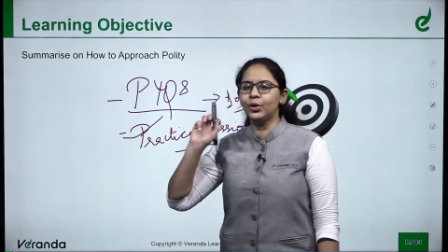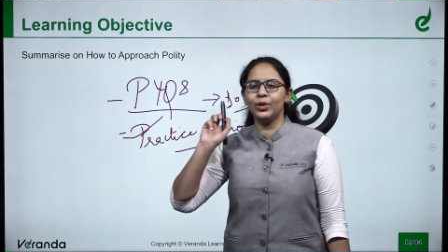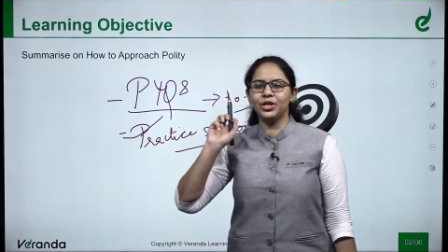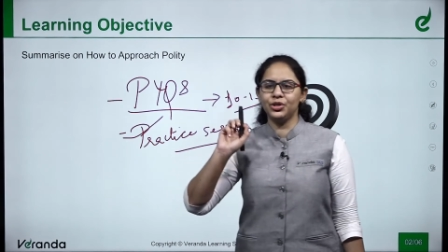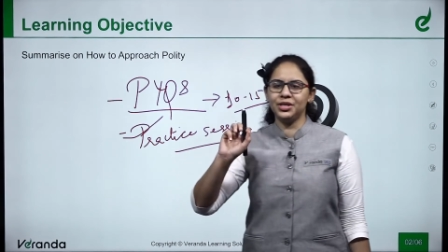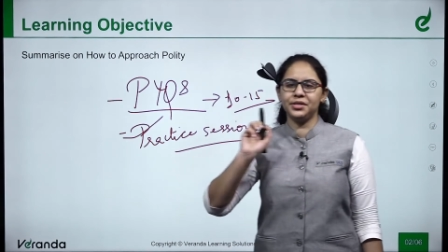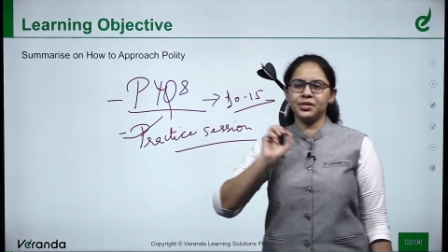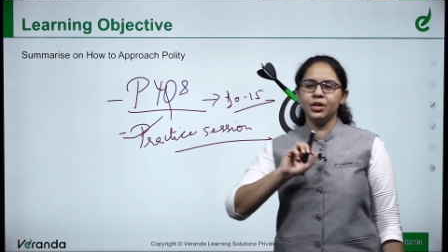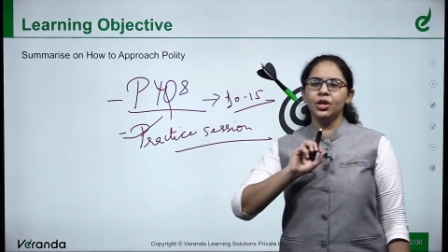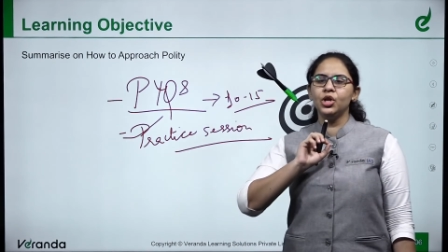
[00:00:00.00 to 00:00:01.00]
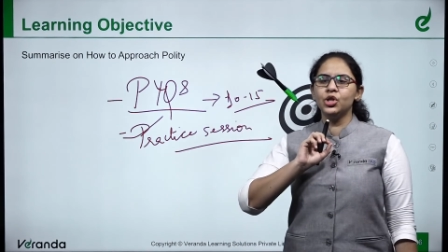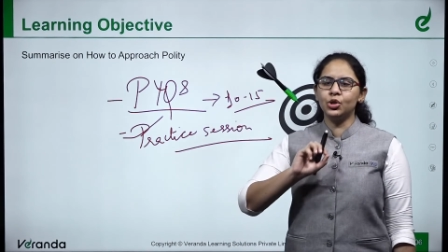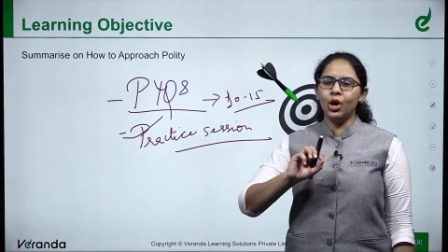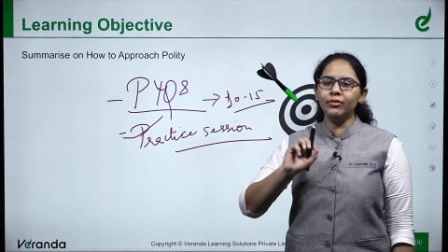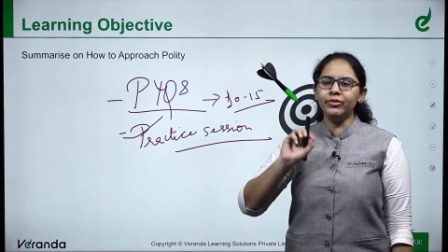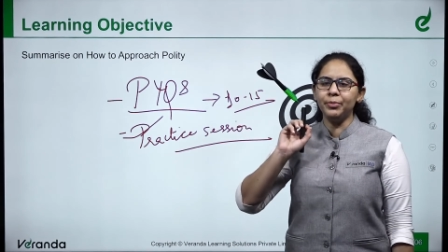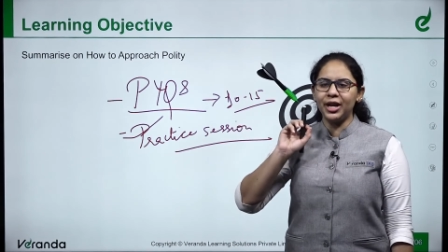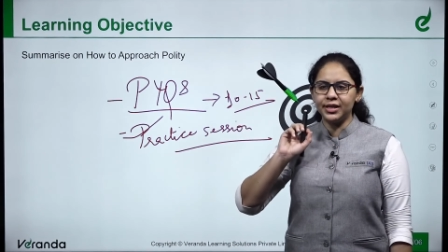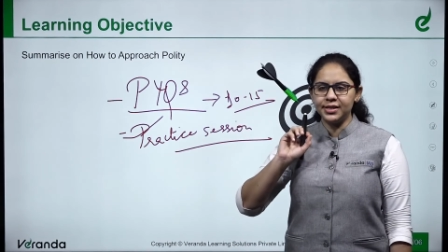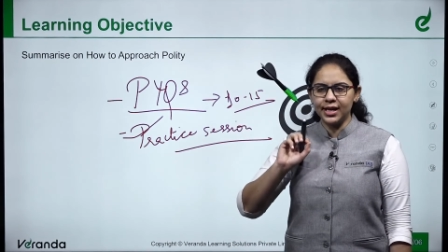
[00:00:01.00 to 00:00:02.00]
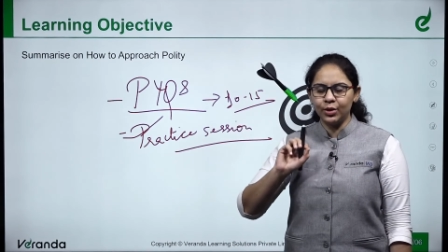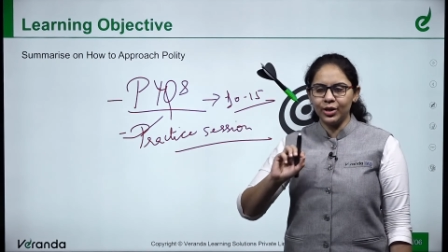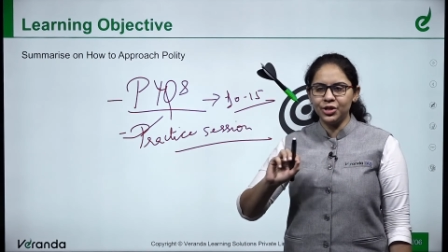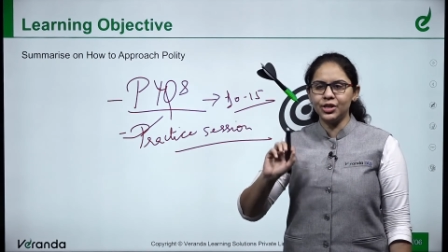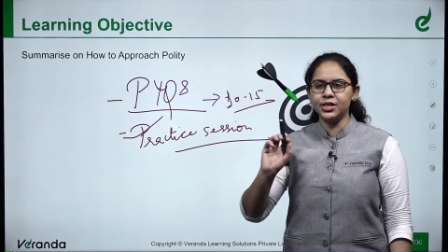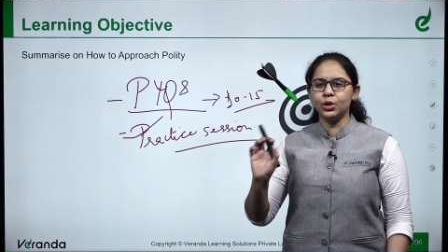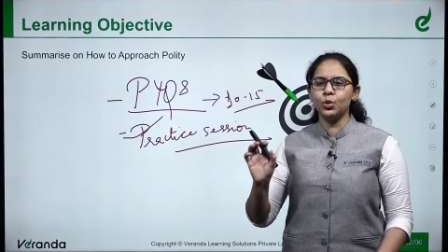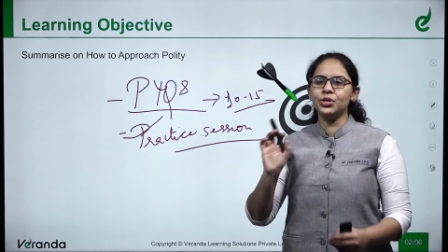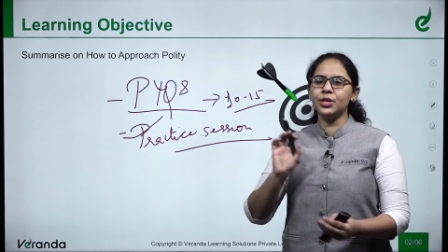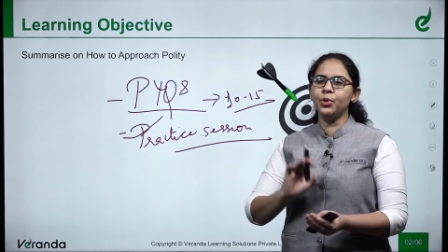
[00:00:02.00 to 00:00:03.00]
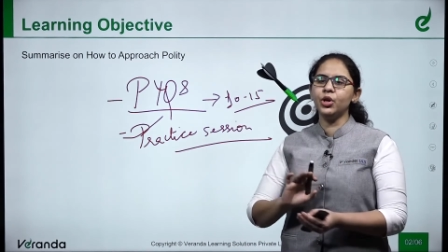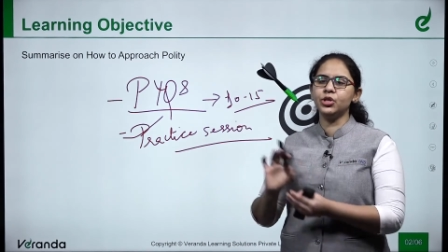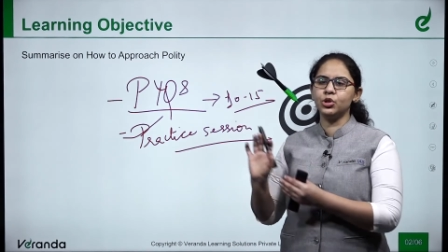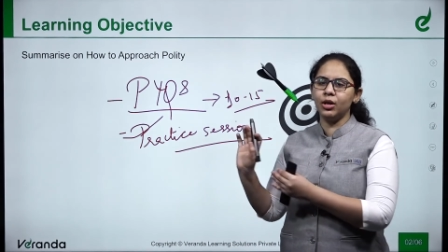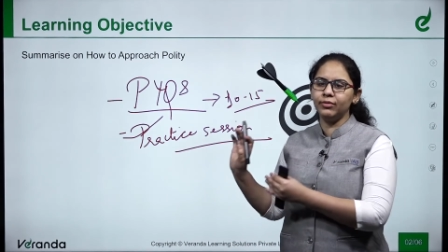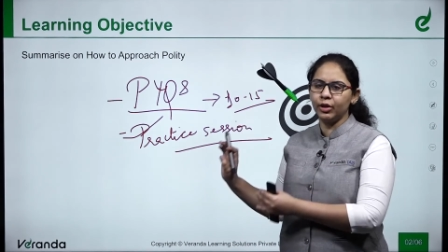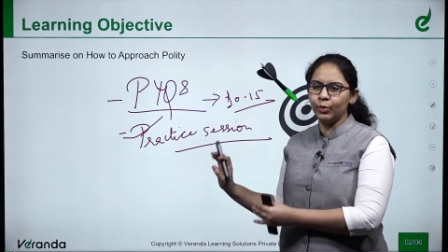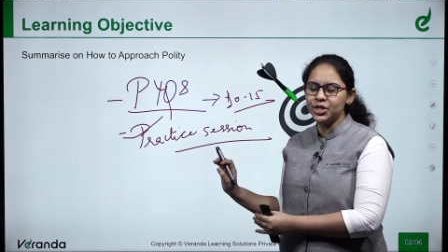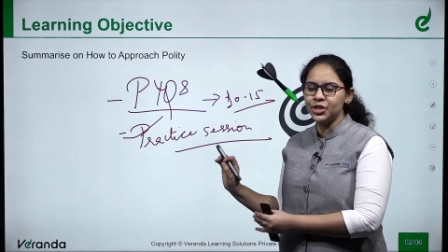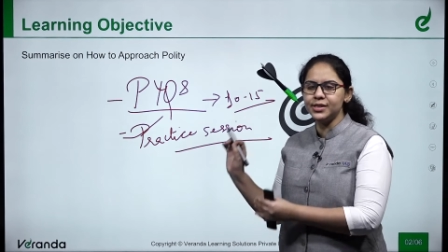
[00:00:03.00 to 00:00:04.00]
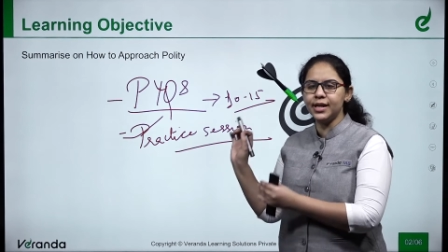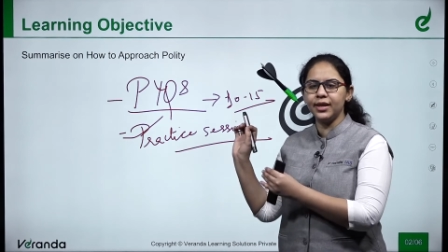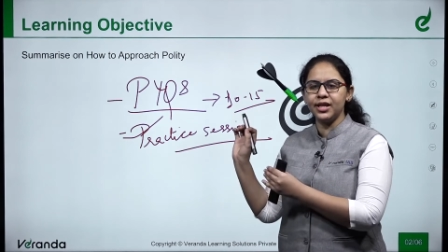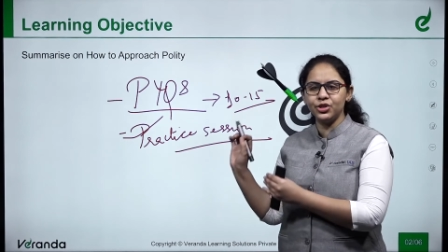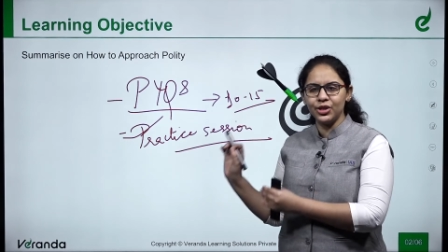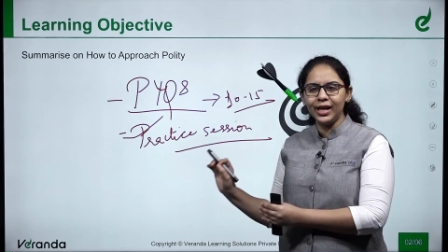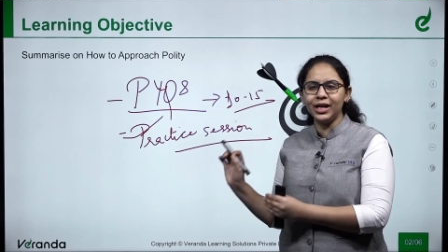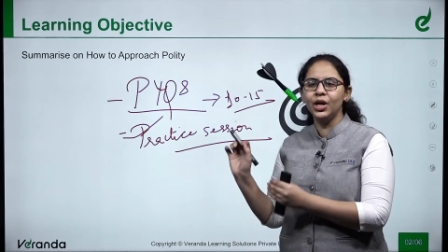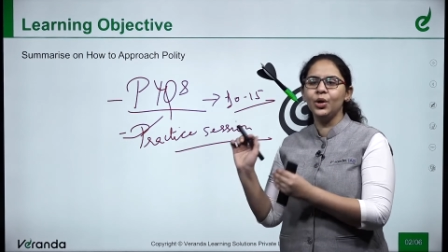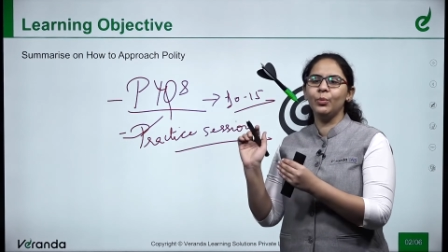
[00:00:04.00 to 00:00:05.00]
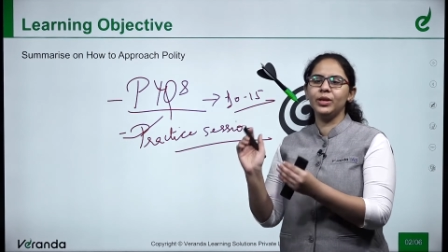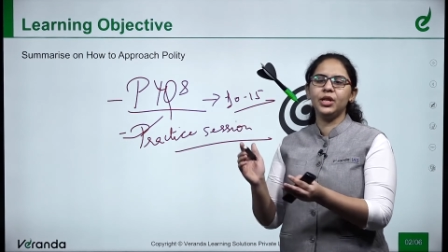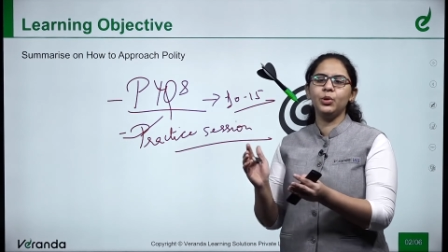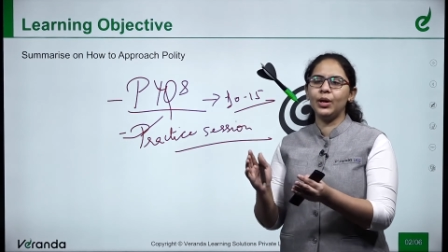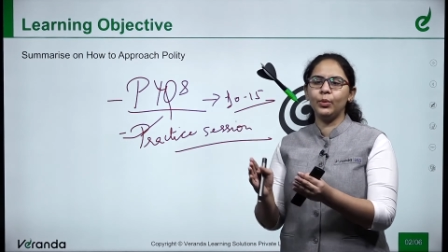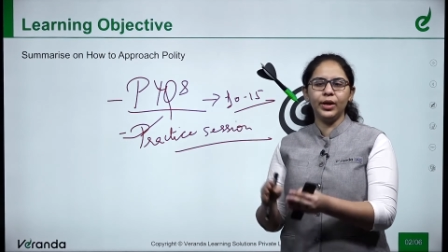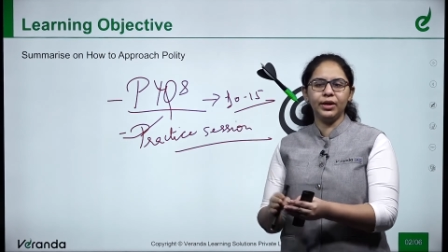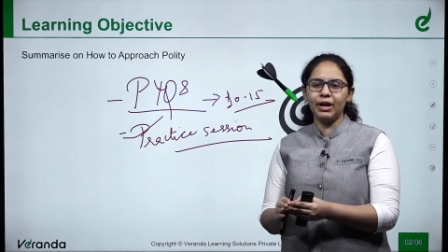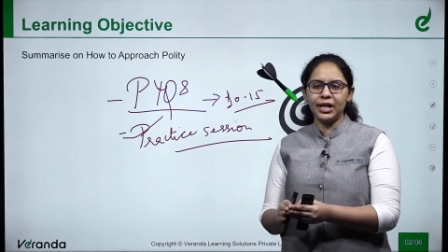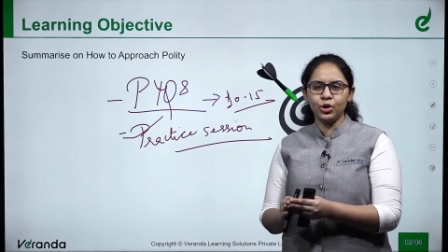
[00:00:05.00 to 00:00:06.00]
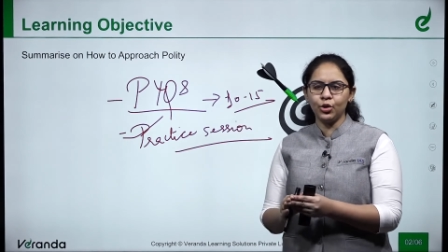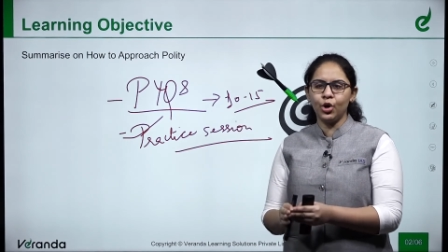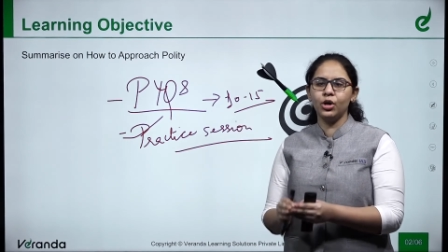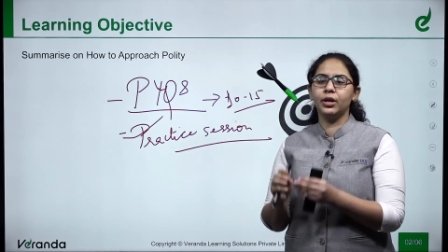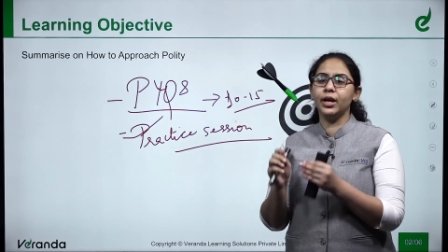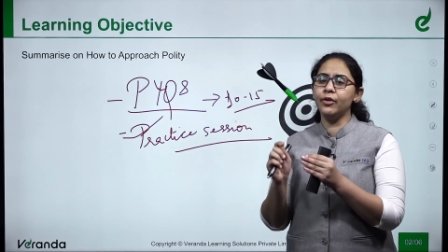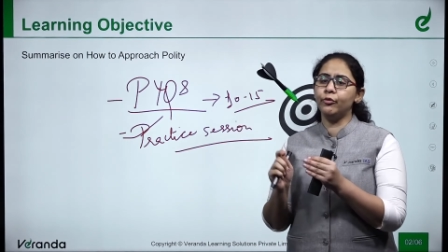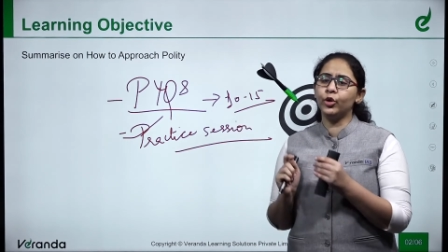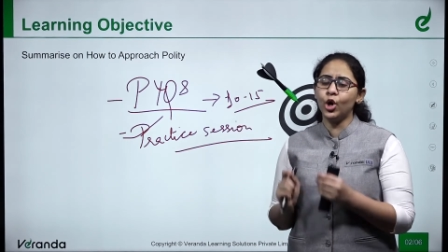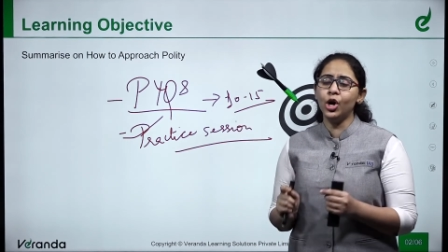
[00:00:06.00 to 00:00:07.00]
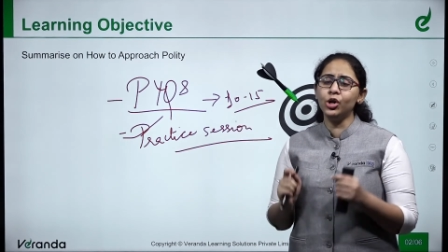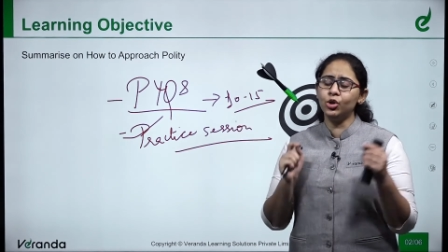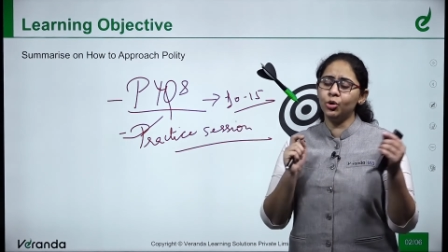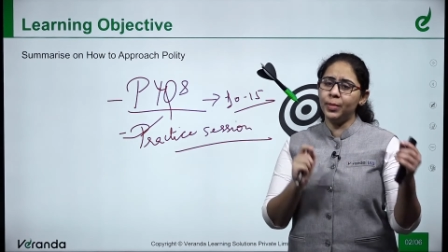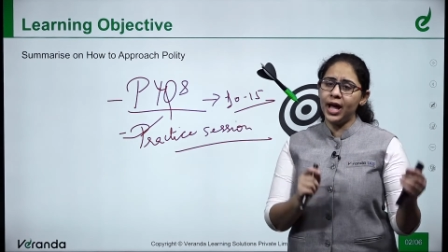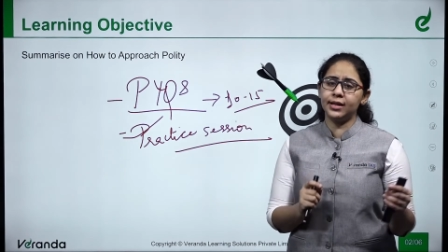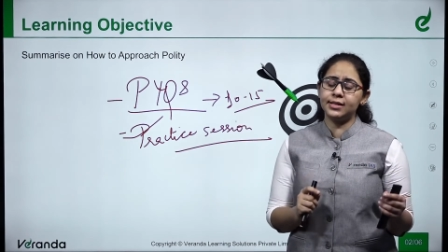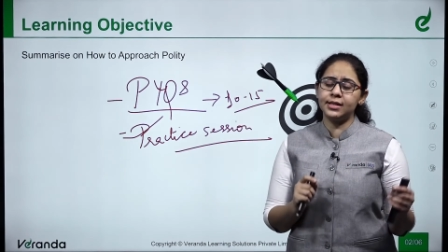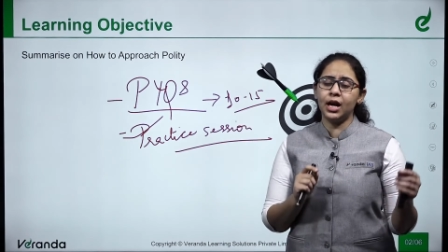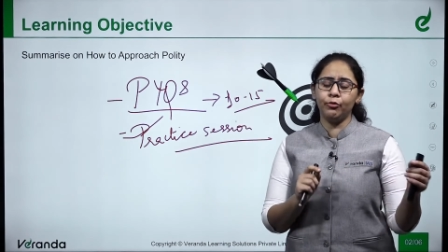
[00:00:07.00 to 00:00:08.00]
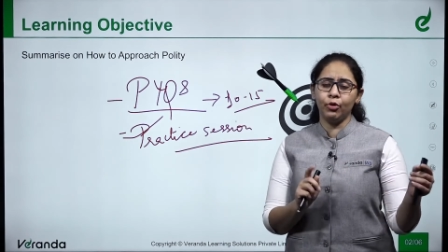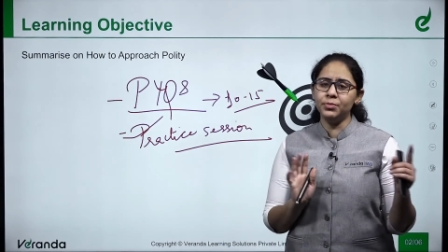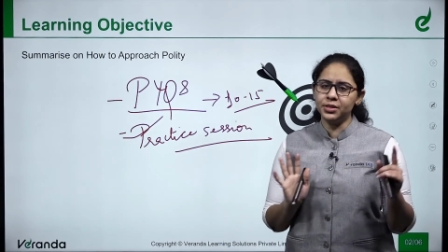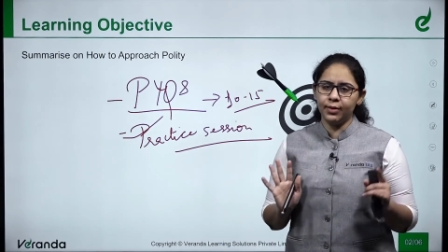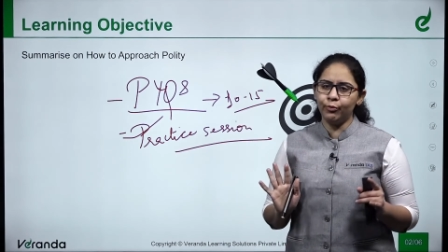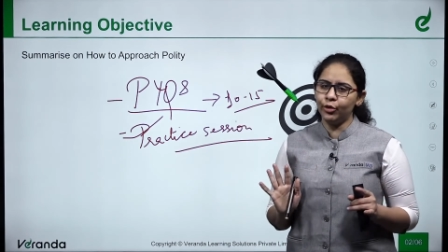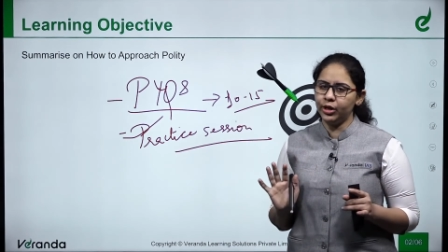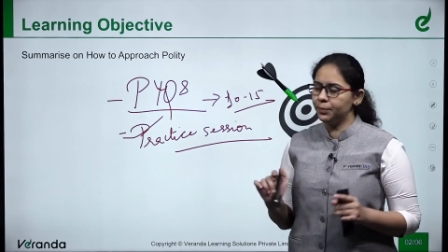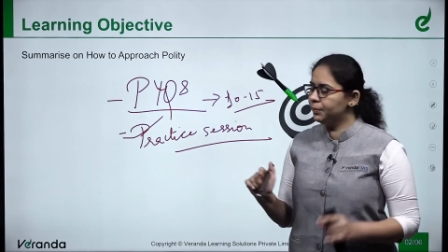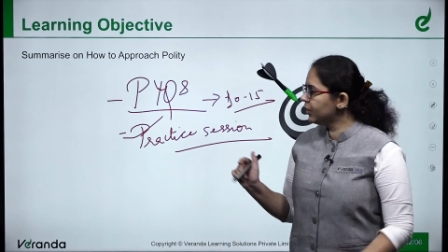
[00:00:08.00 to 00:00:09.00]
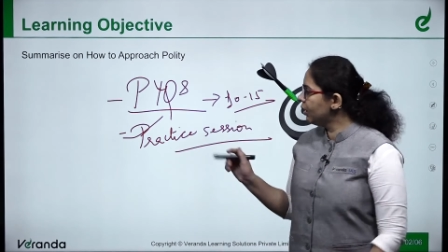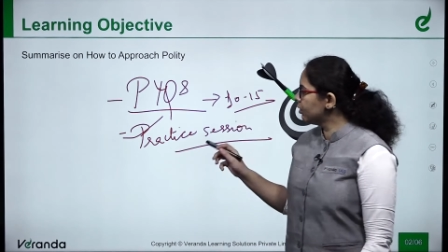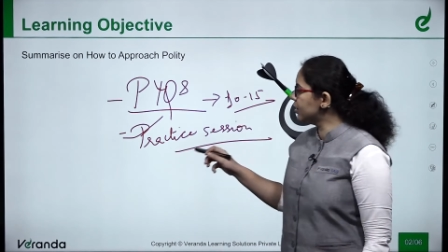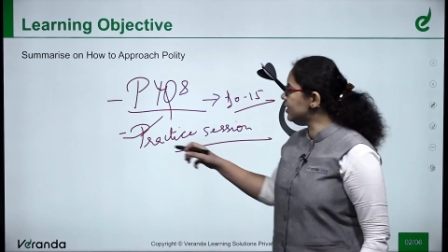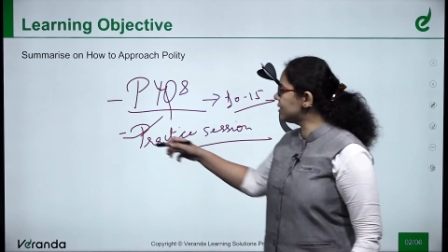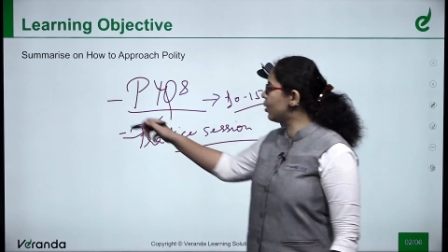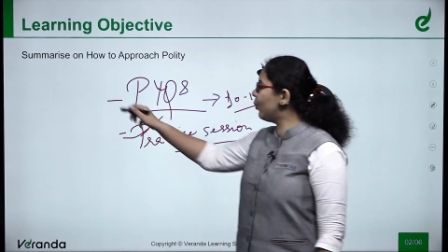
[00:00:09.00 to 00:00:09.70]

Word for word: questions. Solve the practice set questions, close the book, solve the questions, and then check whether you are going right or wrong. If wrong, go back, start from step one. This is the